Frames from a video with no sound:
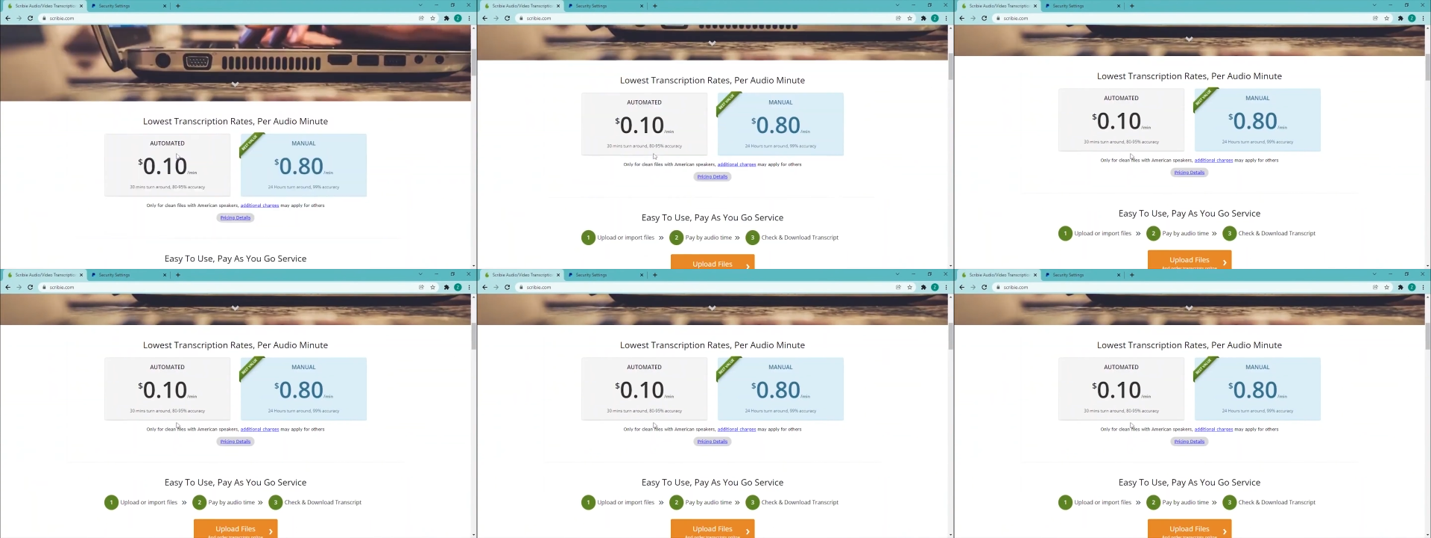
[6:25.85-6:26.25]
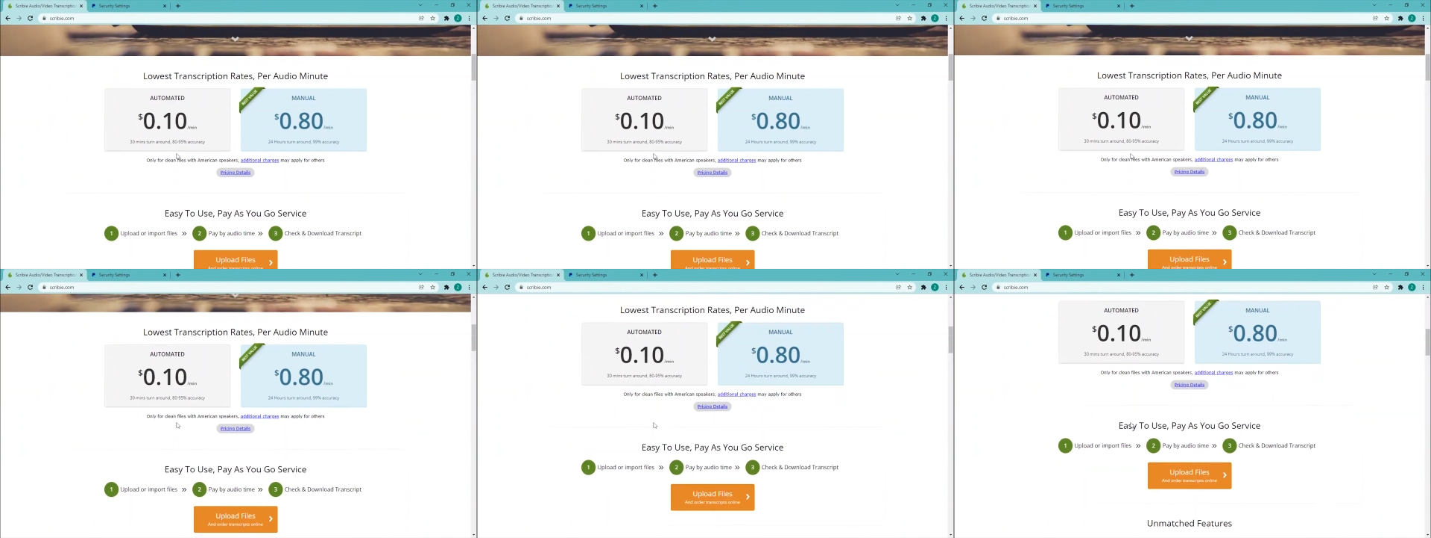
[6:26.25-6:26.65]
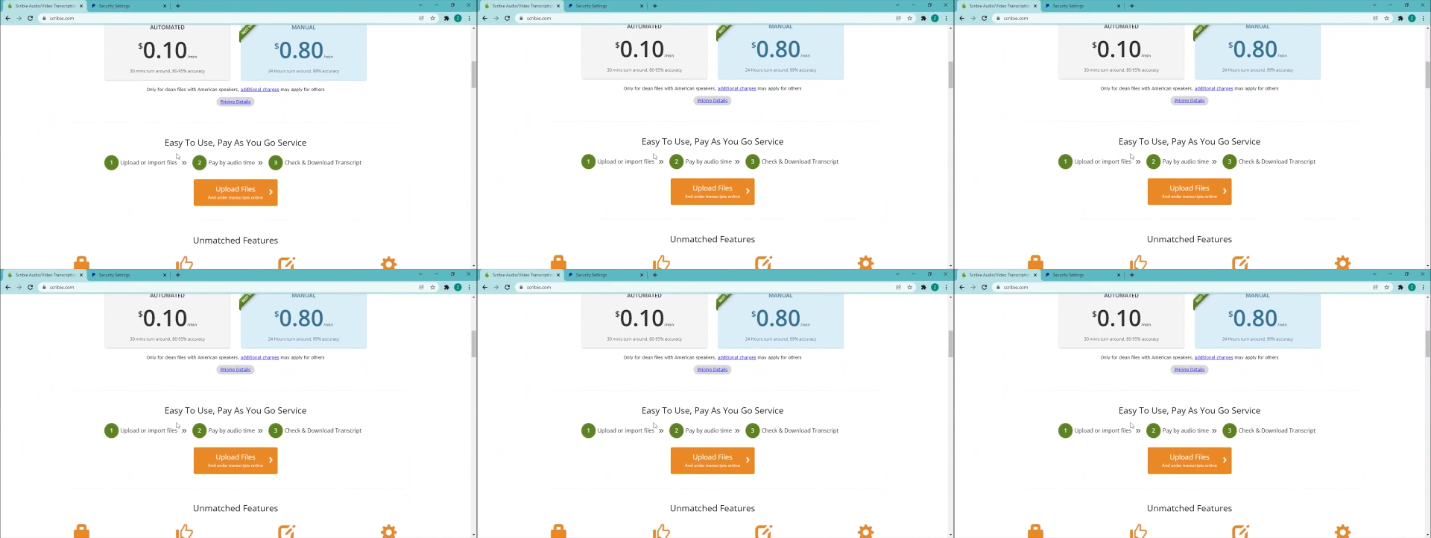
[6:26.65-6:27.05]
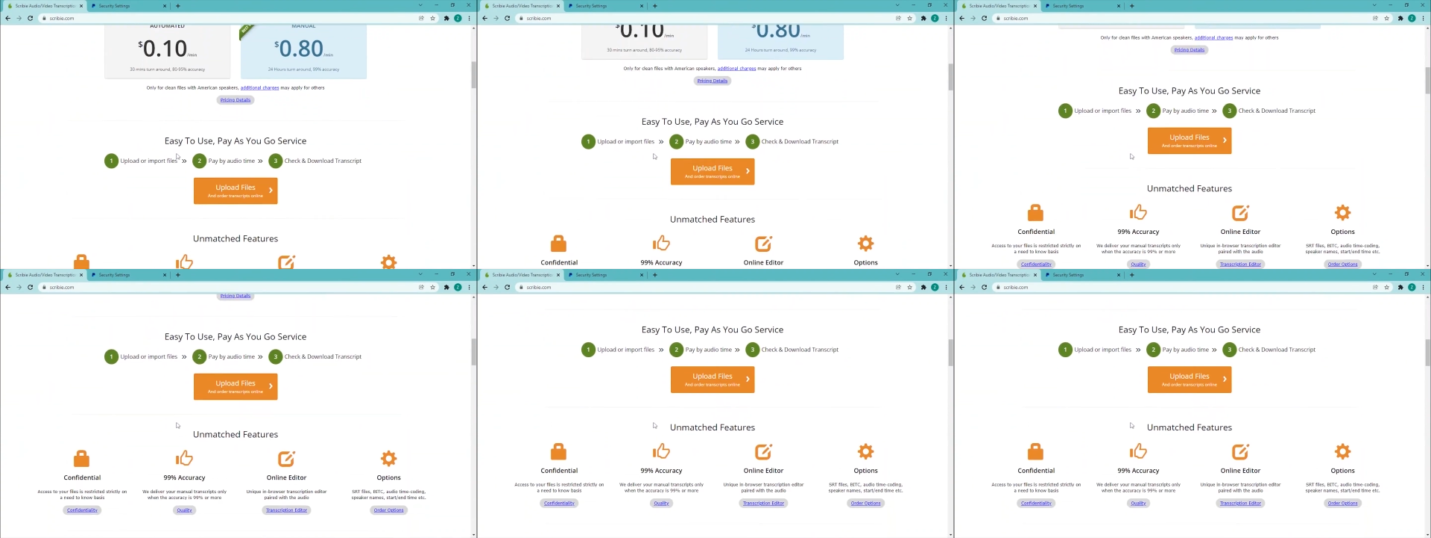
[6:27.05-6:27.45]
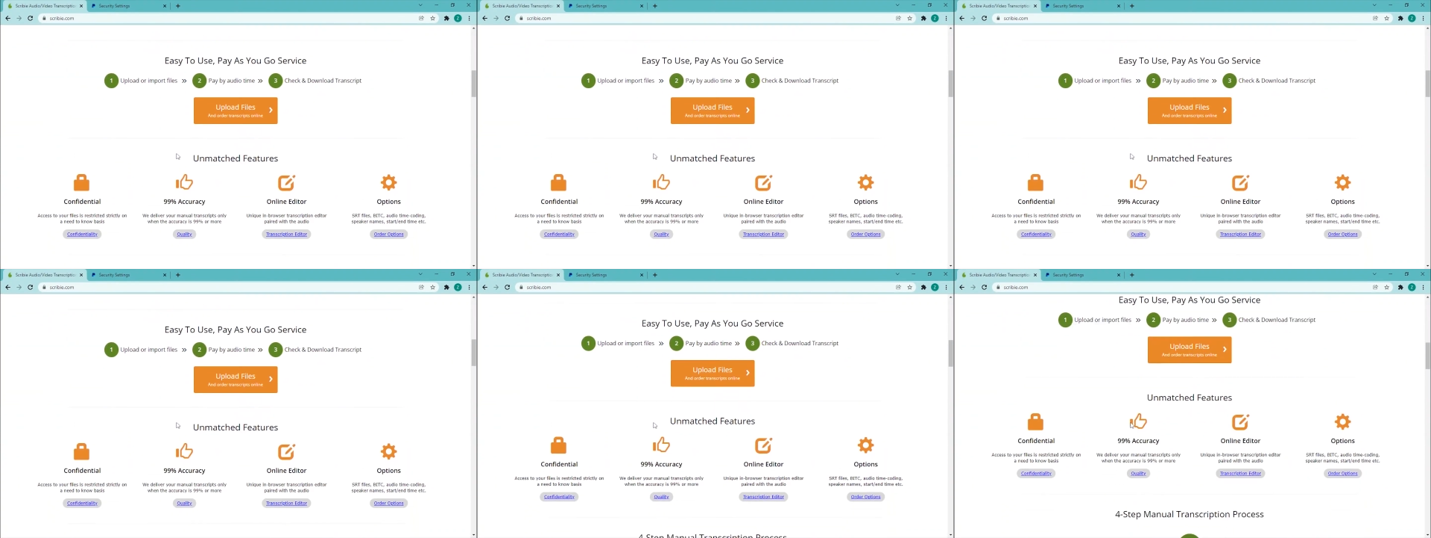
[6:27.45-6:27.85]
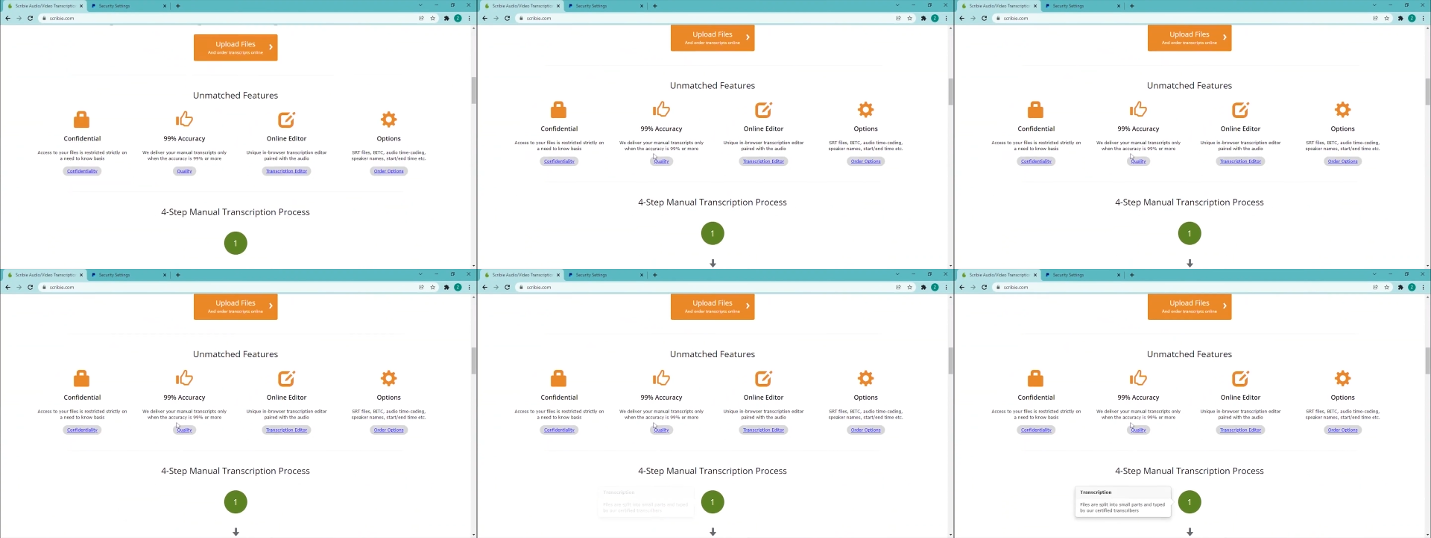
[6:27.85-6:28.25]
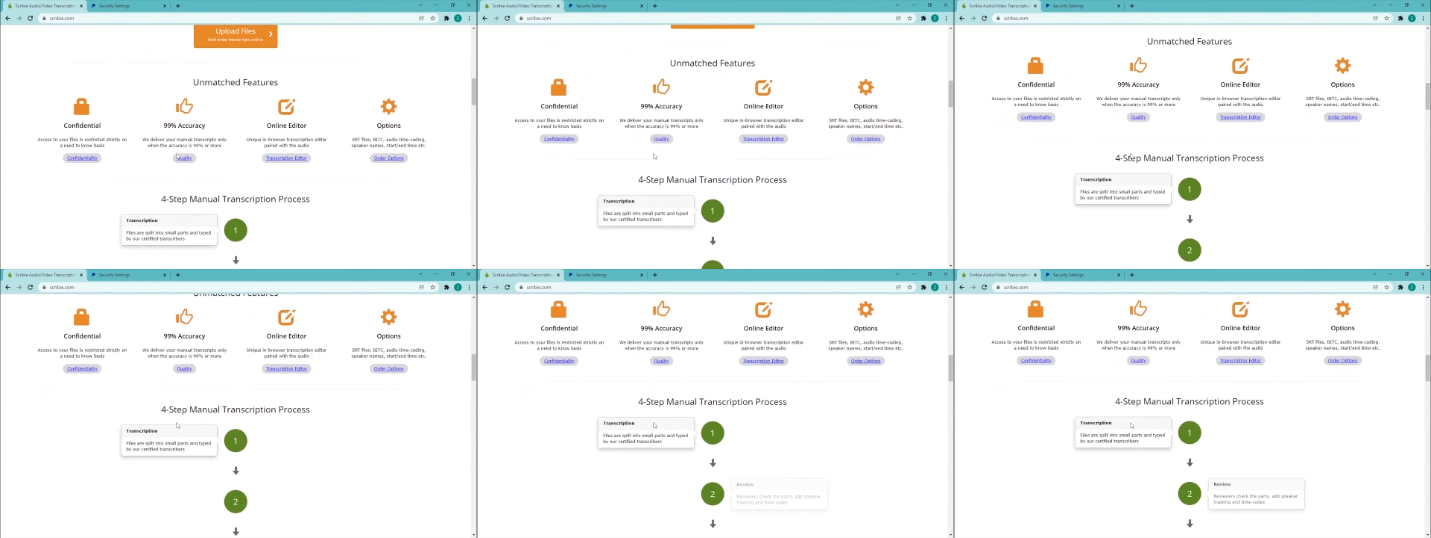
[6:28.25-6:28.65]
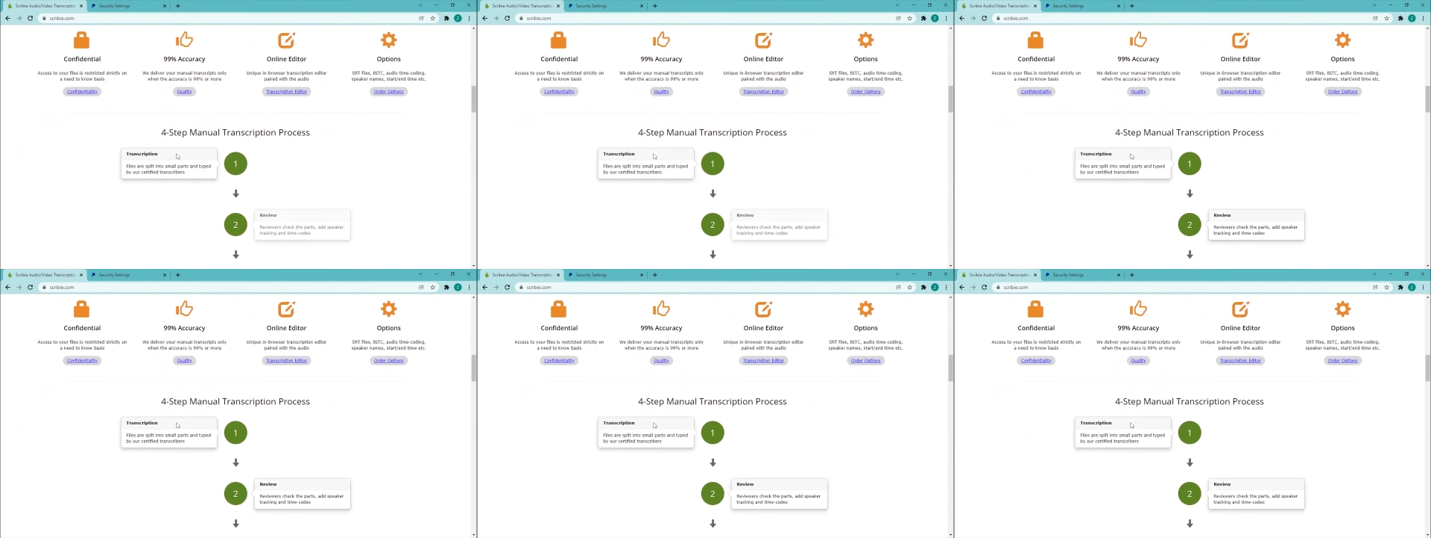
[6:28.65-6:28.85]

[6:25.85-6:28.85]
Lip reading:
Nobody's mouth can be seen.